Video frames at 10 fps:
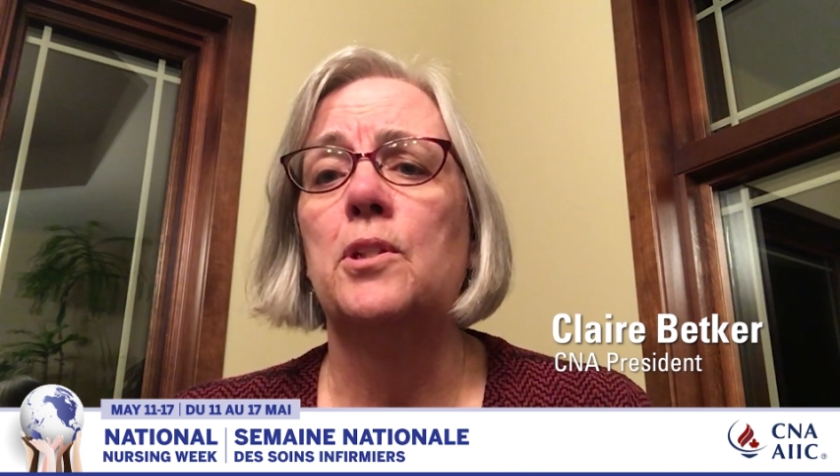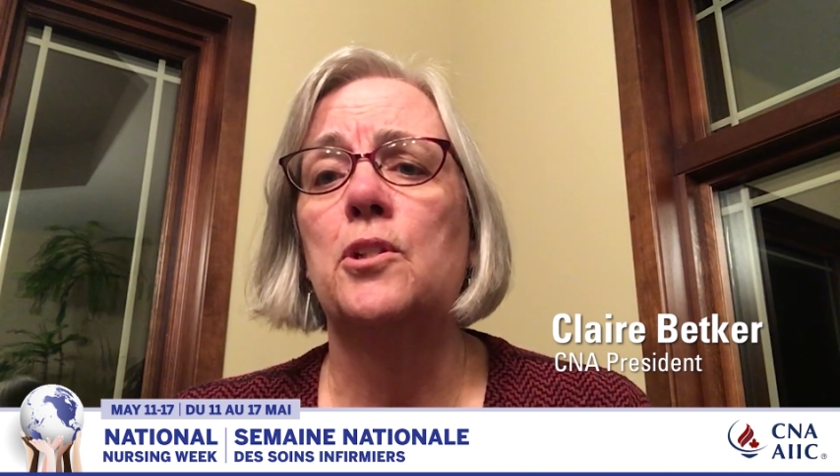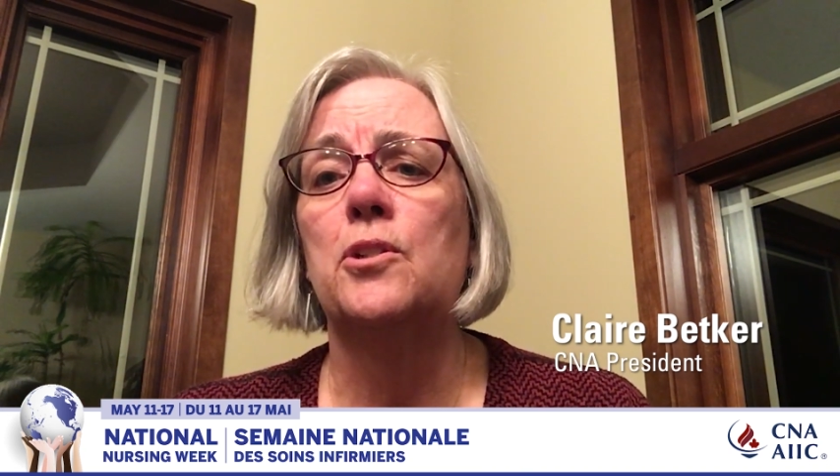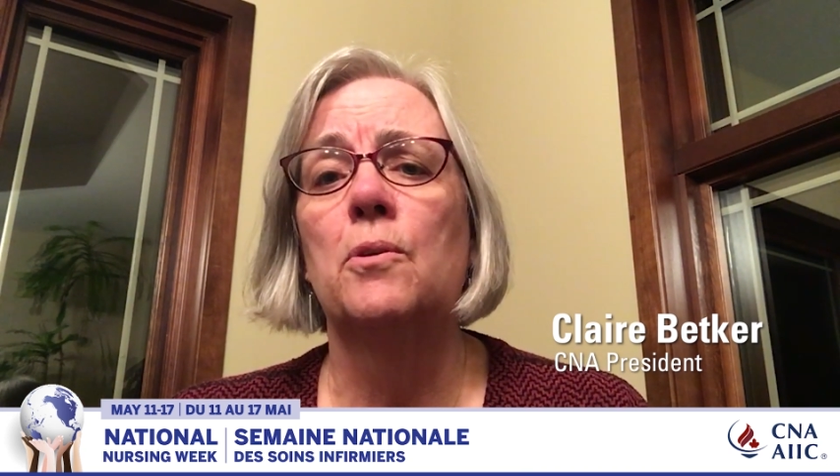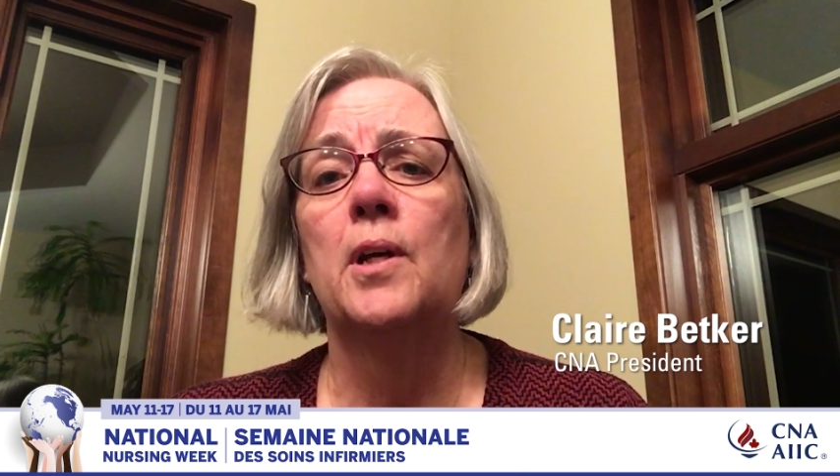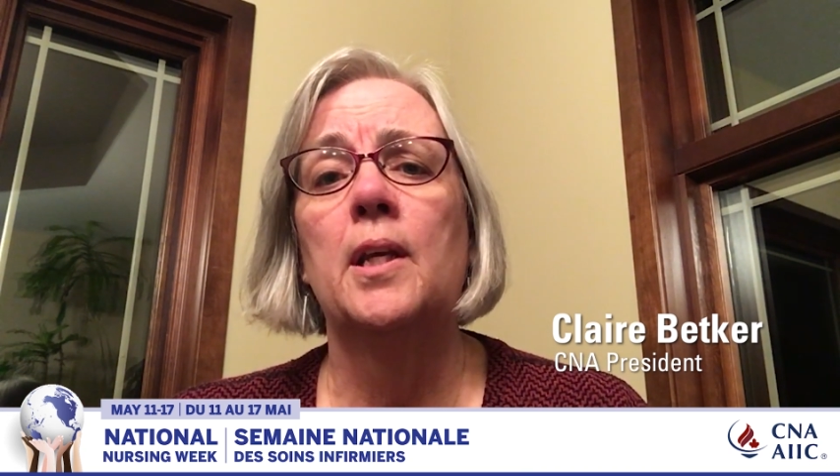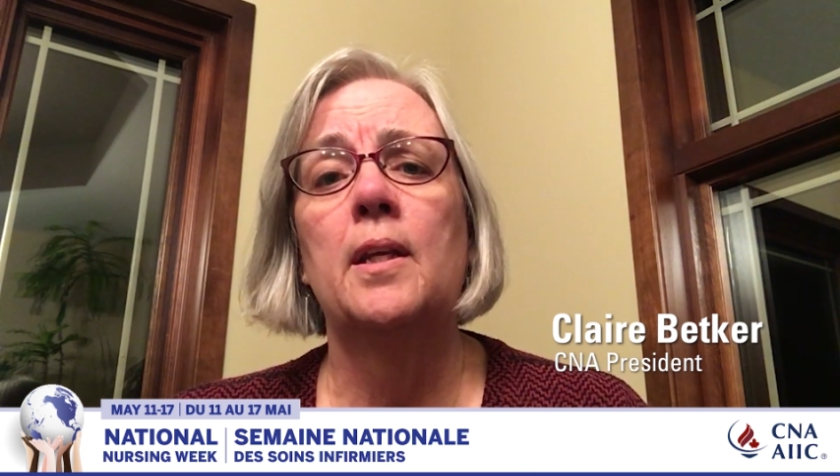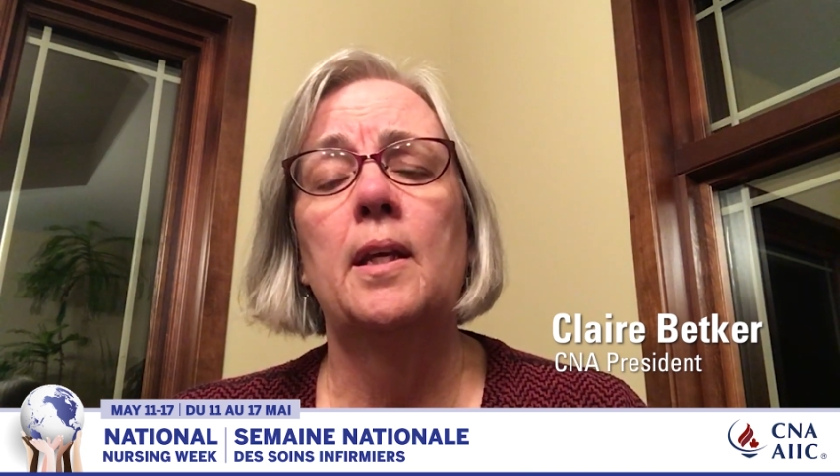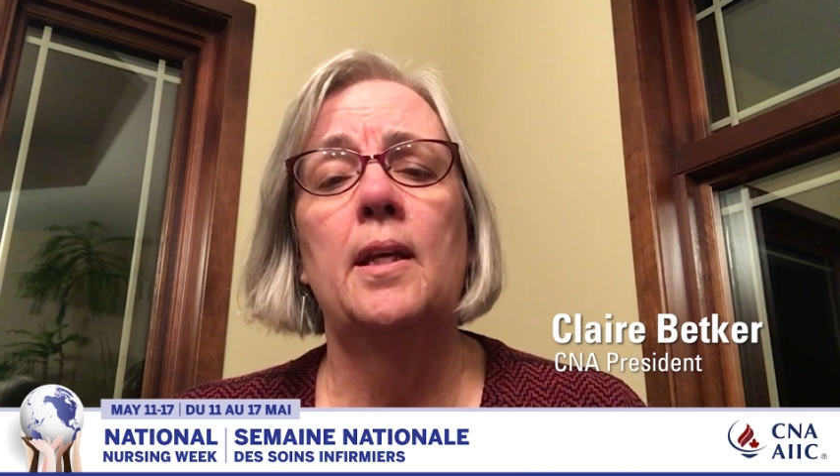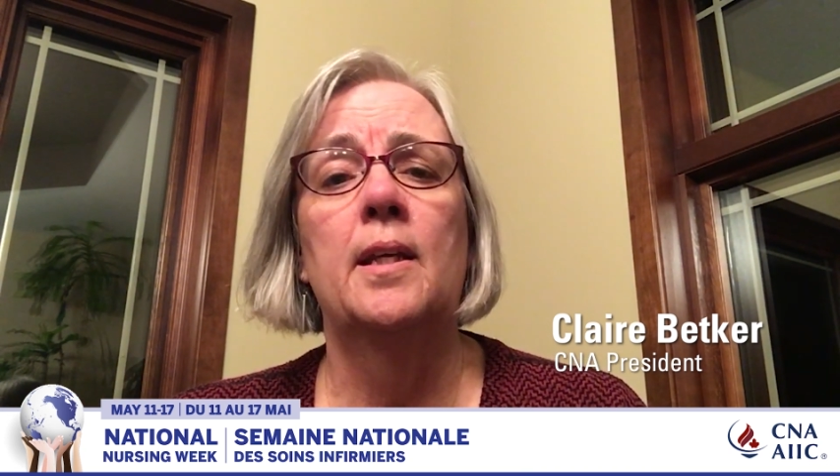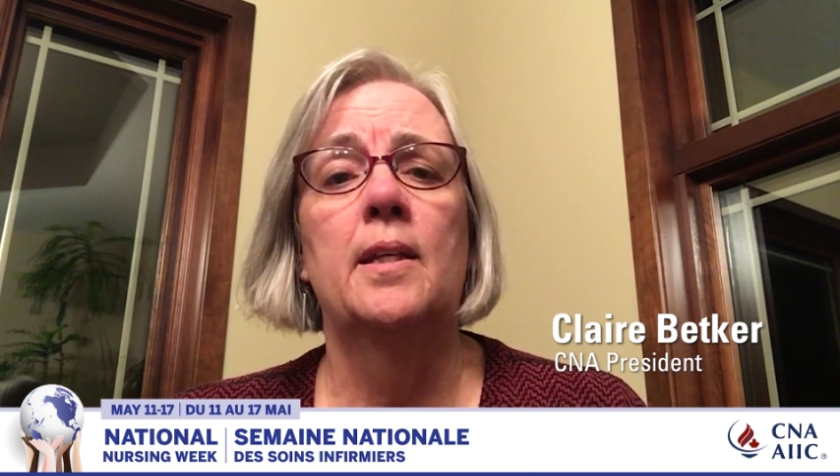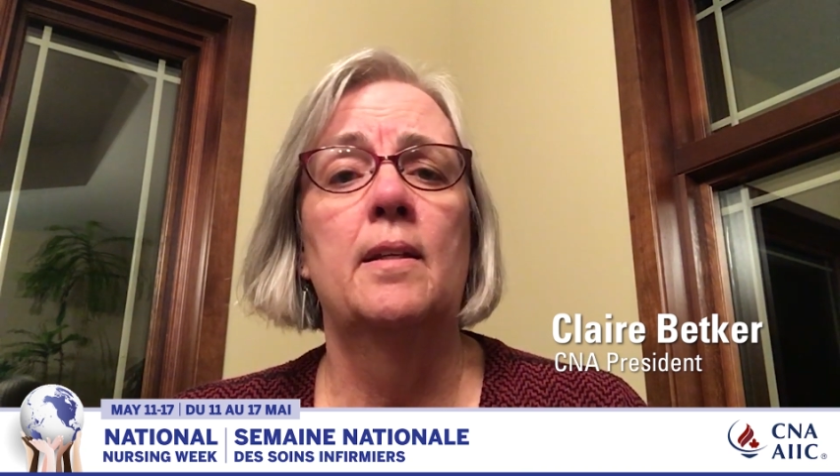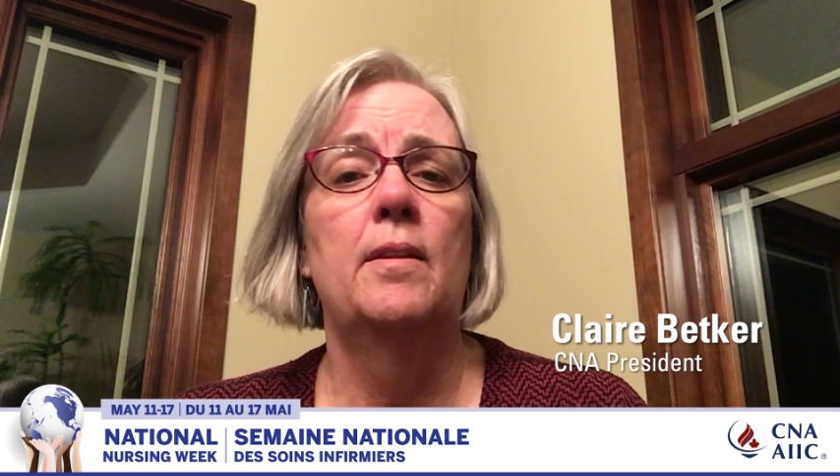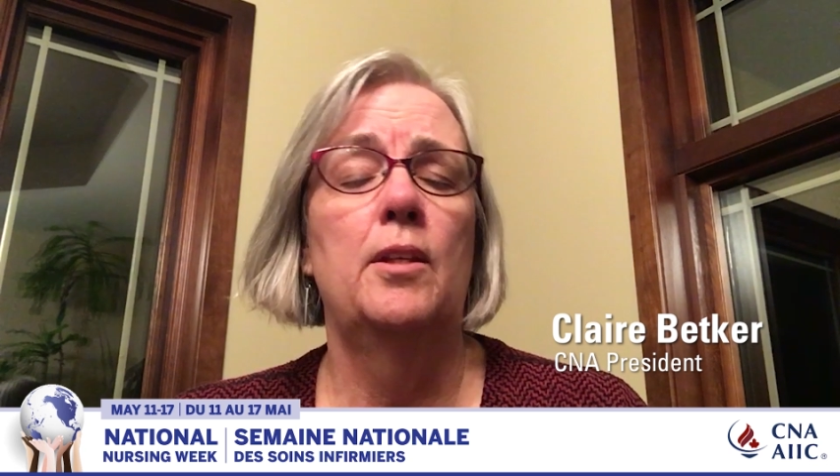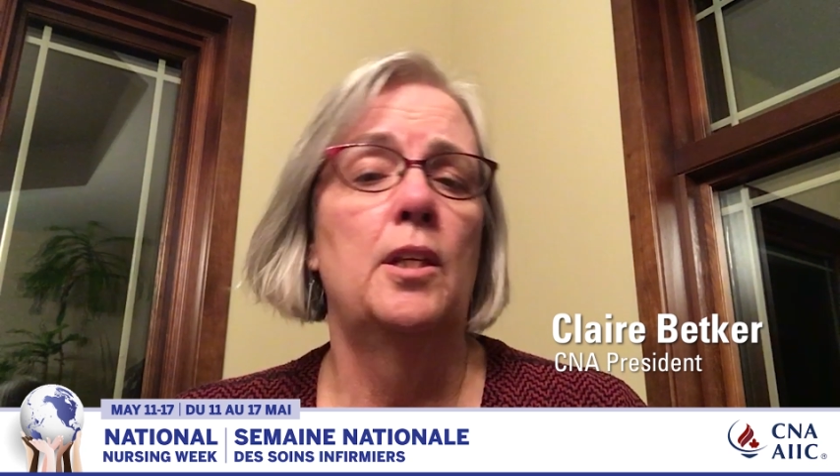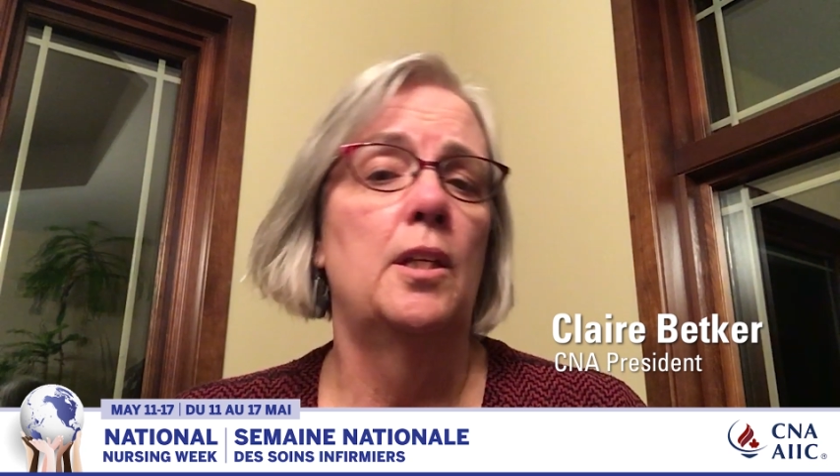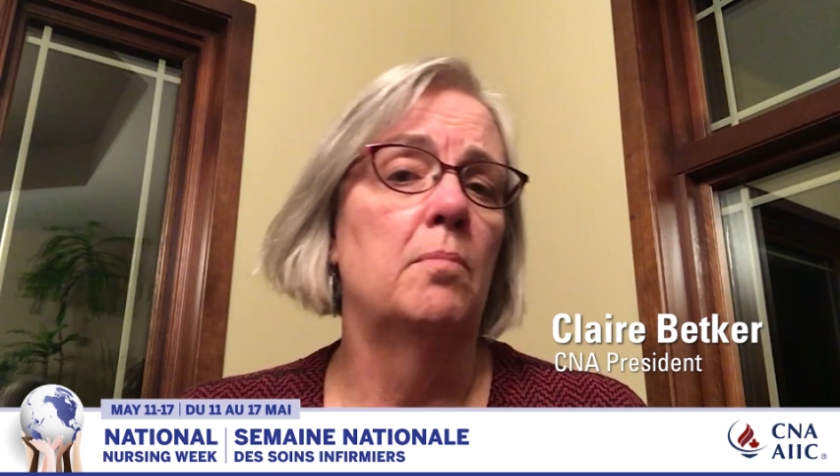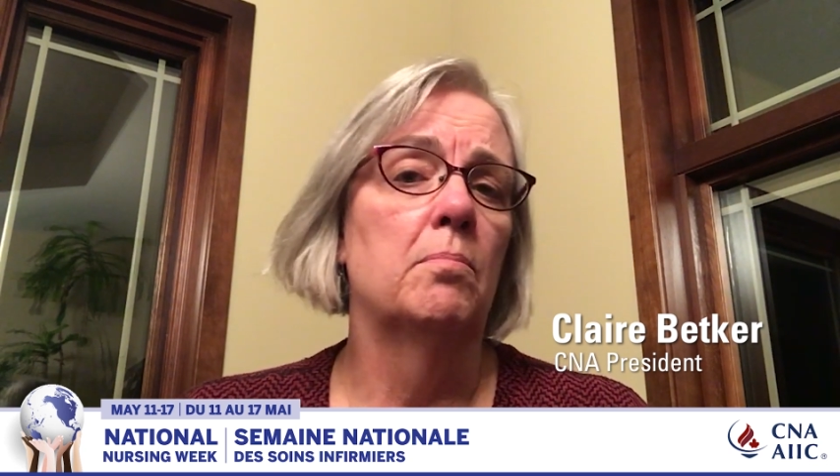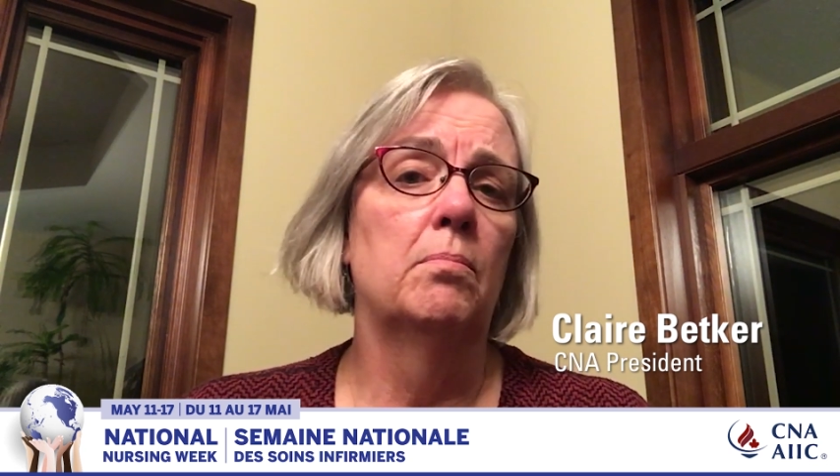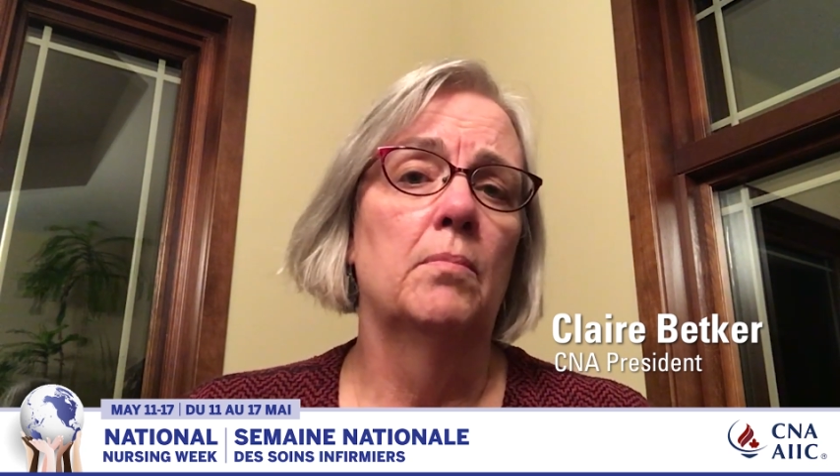to join in the